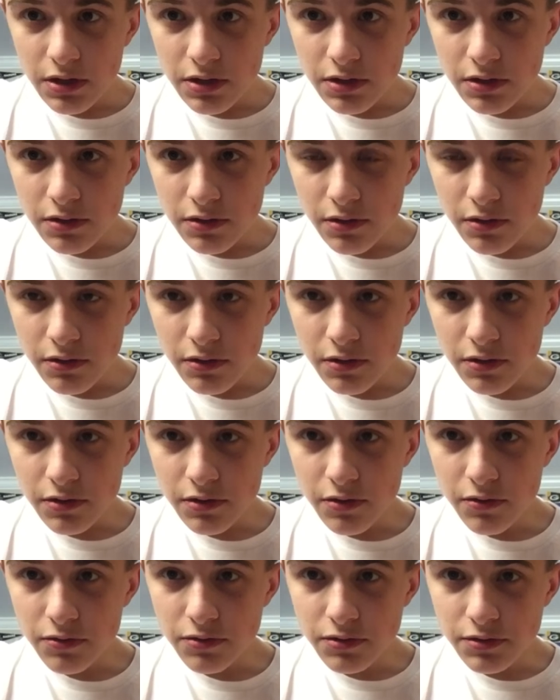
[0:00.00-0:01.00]
it
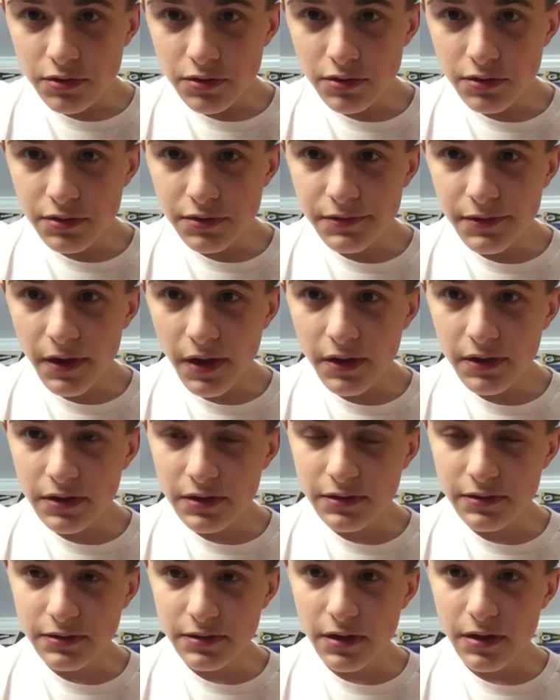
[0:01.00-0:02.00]
shows her
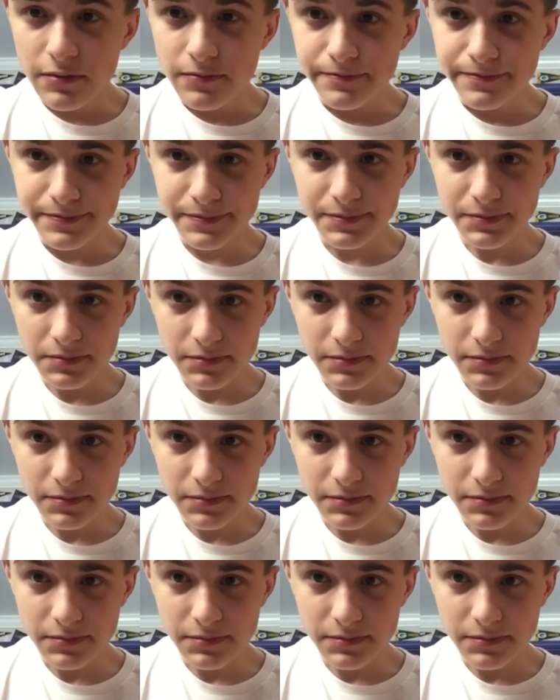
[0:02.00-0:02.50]
dying,